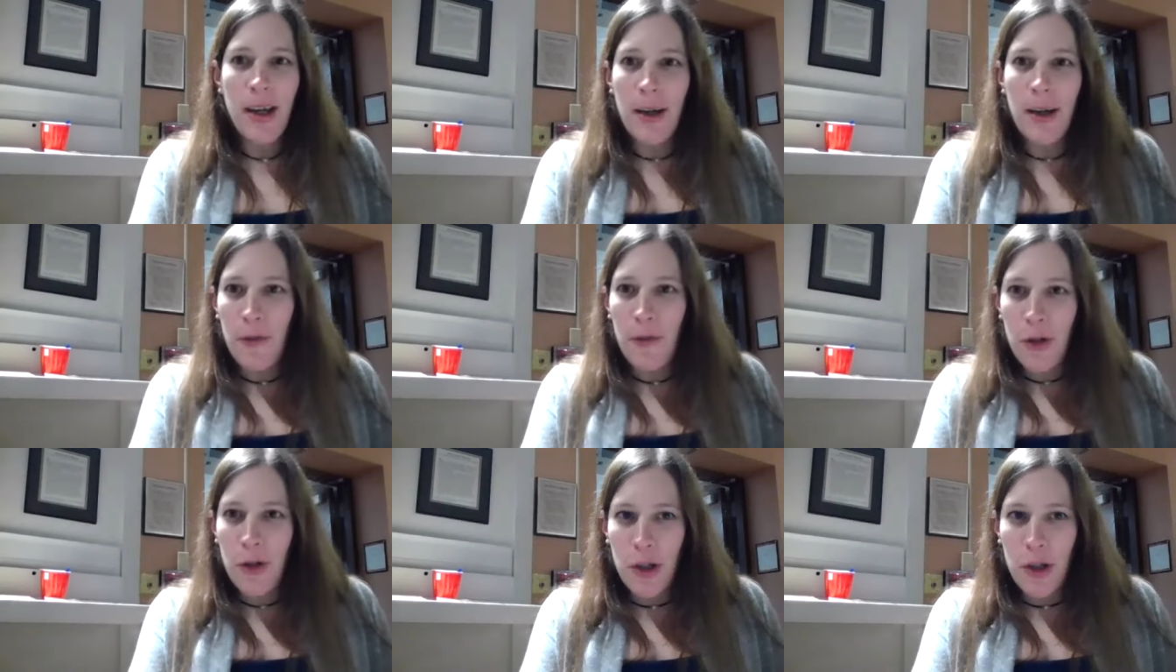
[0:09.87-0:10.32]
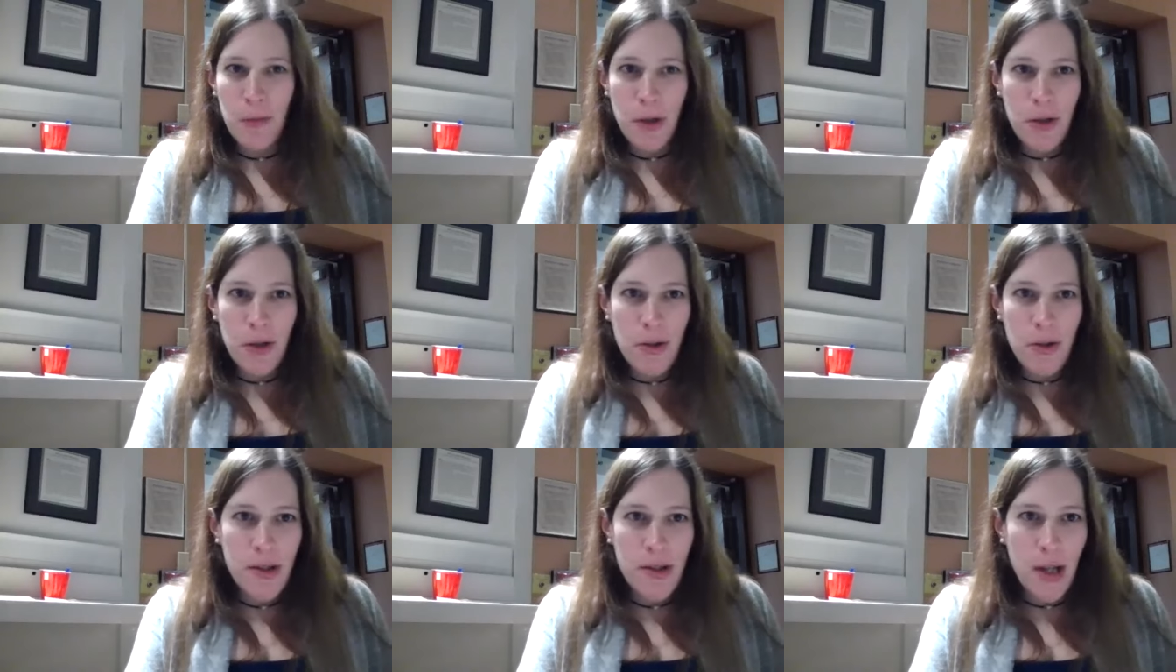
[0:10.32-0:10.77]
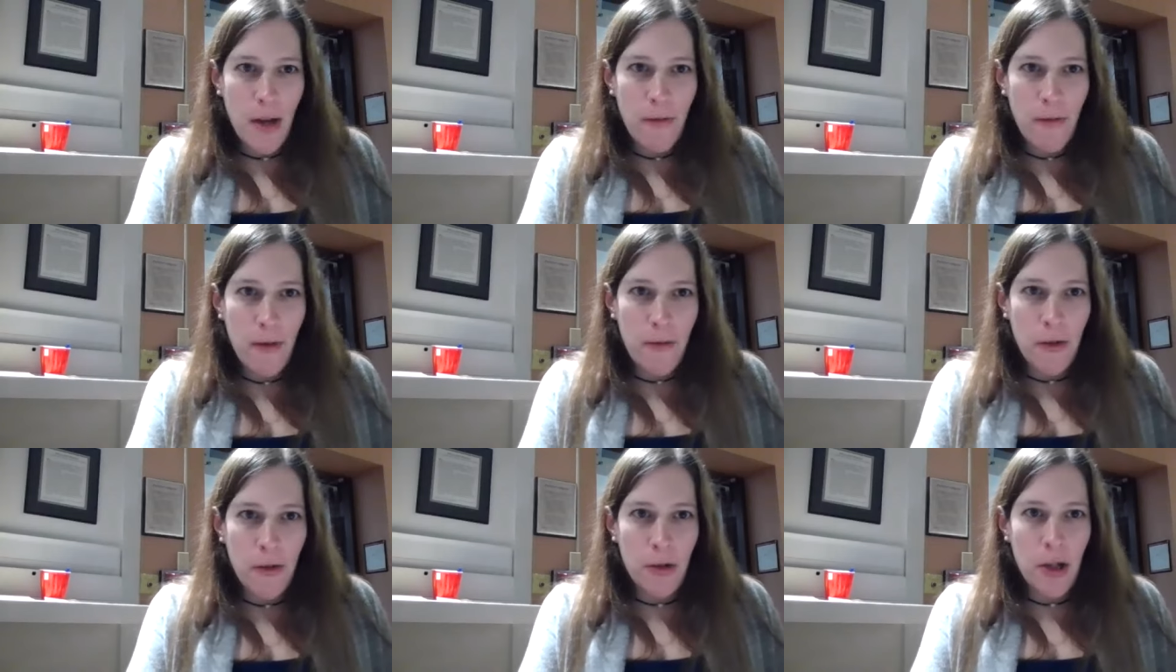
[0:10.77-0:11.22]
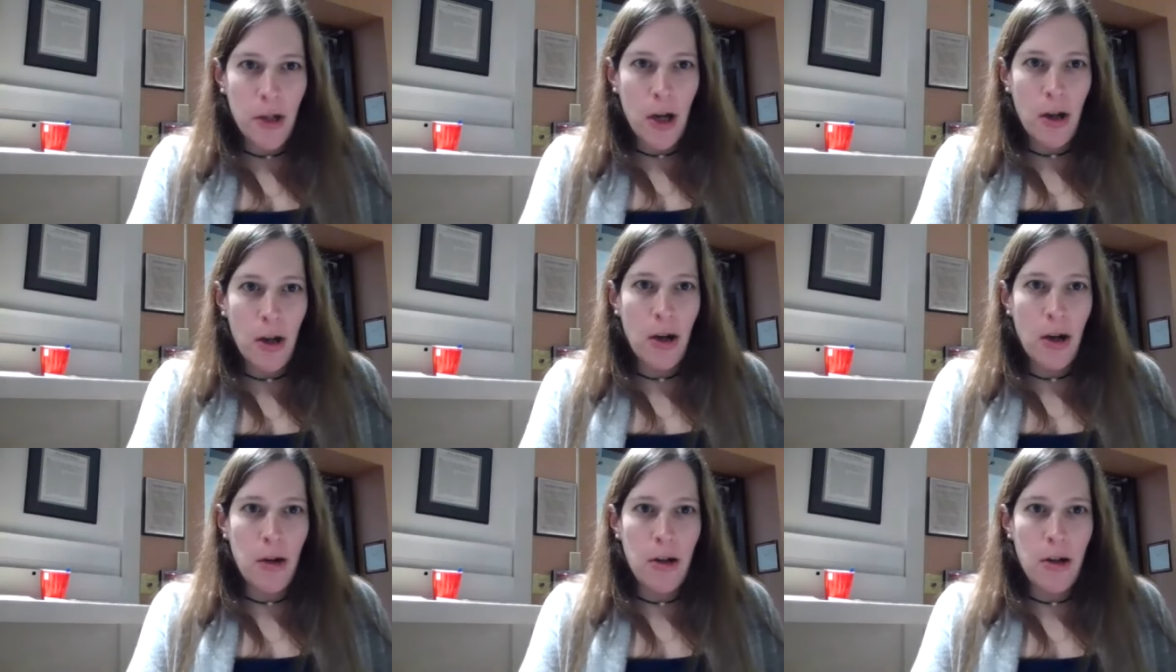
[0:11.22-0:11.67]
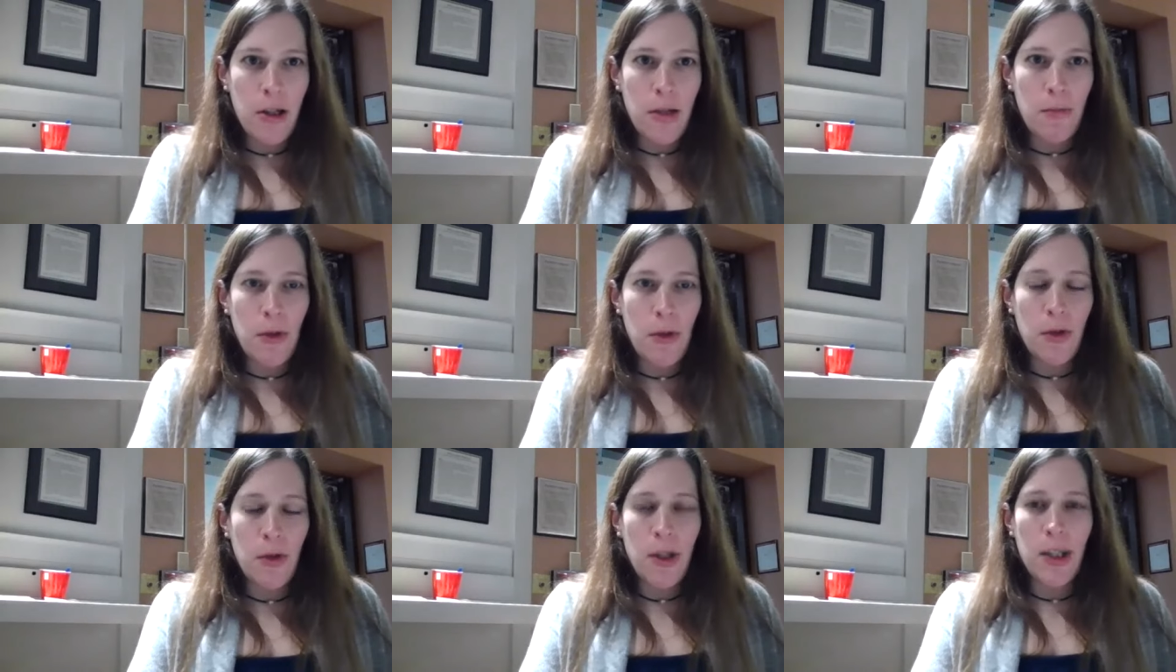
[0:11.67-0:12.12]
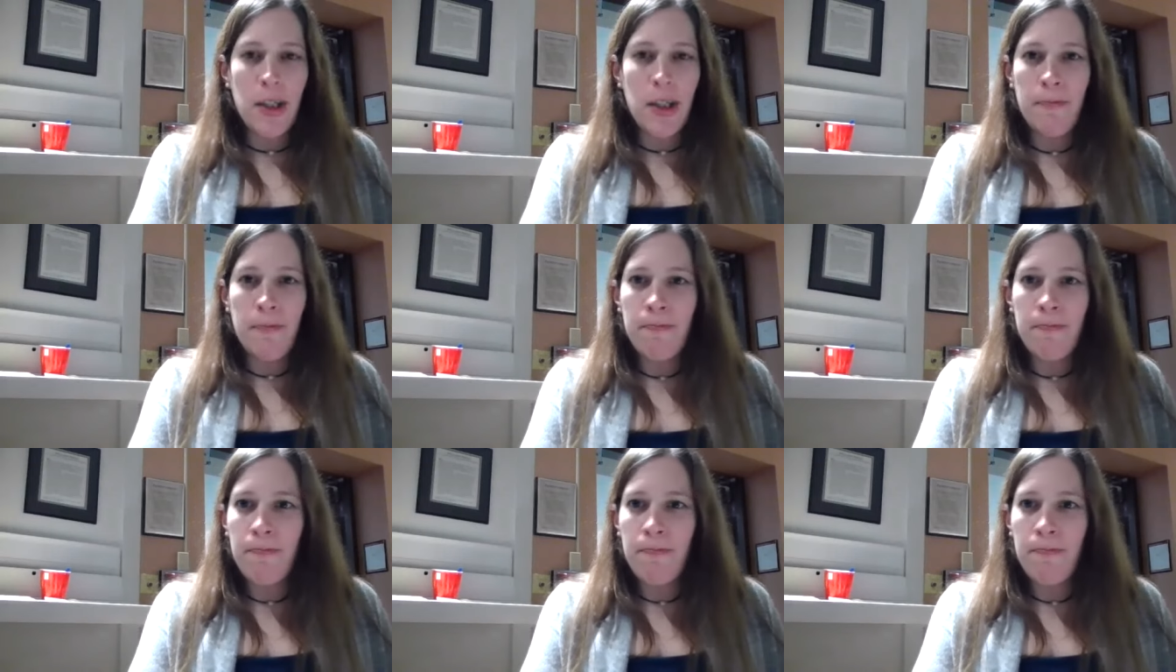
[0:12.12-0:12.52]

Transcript: If you could mute yourself if you're not already muted.